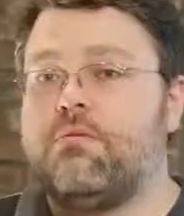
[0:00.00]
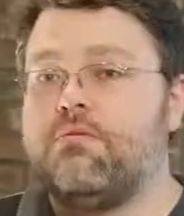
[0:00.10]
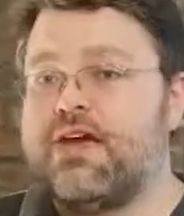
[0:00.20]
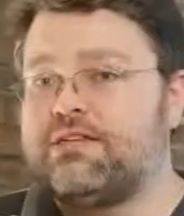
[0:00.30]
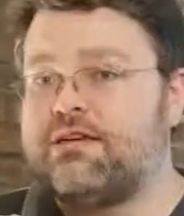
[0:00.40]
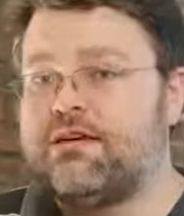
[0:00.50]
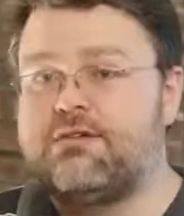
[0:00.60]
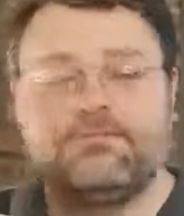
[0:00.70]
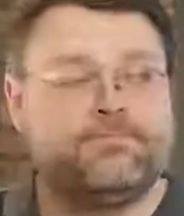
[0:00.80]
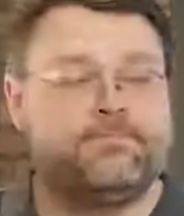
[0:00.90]
that
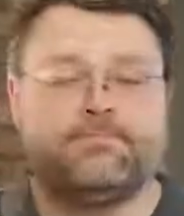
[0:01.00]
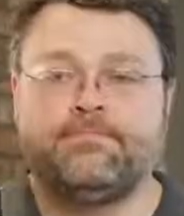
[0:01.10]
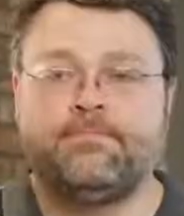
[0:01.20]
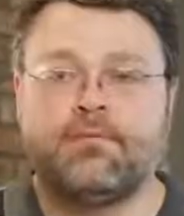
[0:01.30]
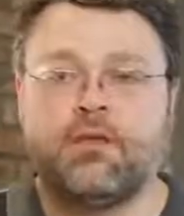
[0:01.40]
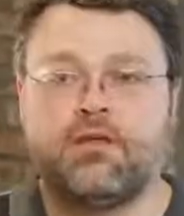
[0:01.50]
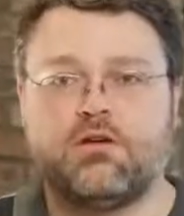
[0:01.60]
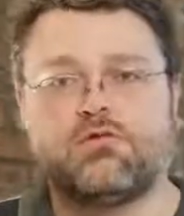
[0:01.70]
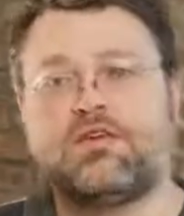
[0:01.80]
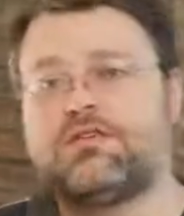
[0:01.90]
said,
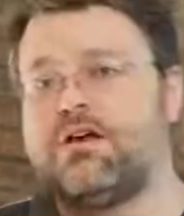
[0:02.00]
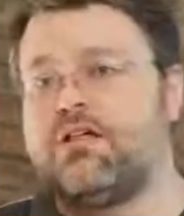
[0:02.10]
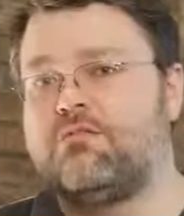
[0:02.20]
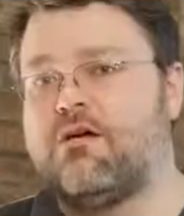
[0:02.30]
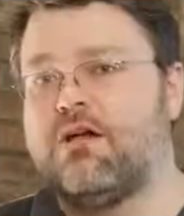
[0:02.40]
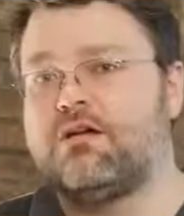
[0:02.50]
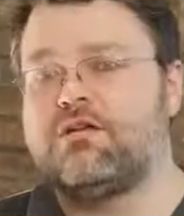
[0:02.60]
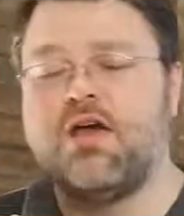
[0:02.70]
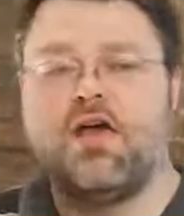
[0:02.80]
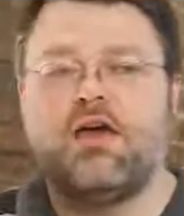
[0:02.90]
Liquid's got a solid product.
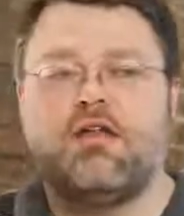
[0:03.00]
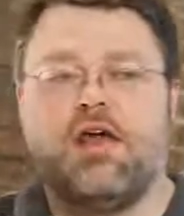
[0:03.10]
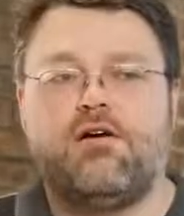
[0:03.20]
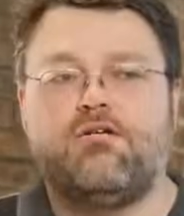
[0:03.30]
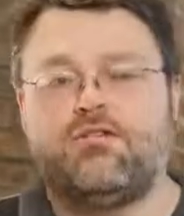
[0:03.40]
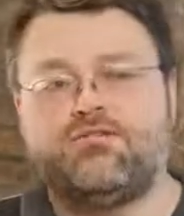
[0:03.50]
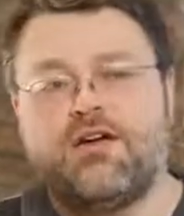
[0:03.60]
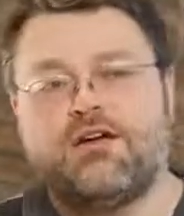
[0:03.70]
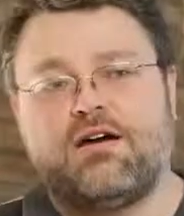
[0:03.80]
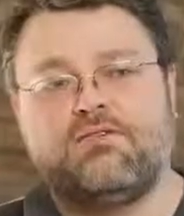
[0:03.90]
Now, the
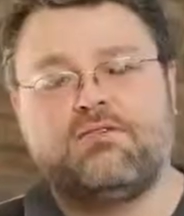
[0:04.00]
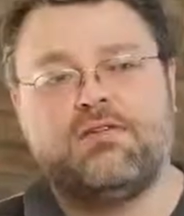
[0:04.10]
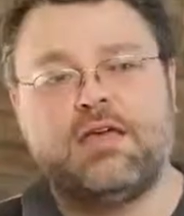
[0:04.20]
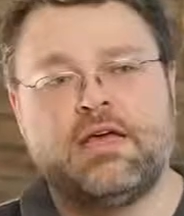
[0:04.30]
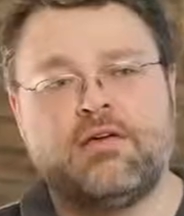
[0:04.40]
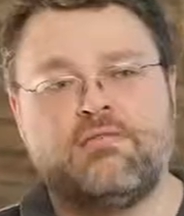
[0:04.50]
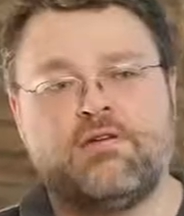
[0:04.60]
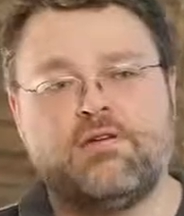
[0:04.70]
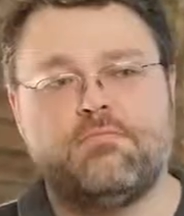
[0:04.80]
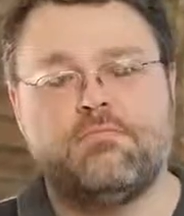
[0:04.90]
trade-off
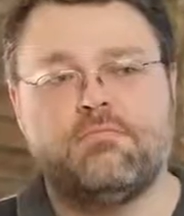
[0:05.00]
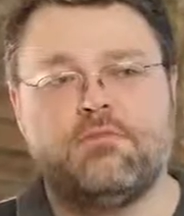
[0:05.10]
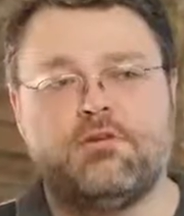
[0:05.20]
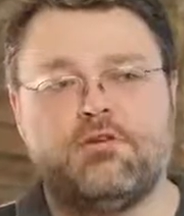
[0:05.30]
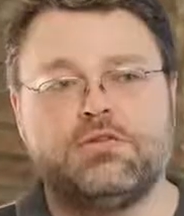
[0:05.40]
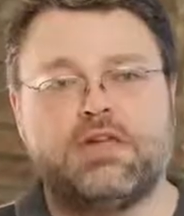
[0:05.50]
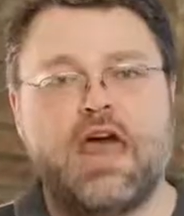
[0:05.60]
from using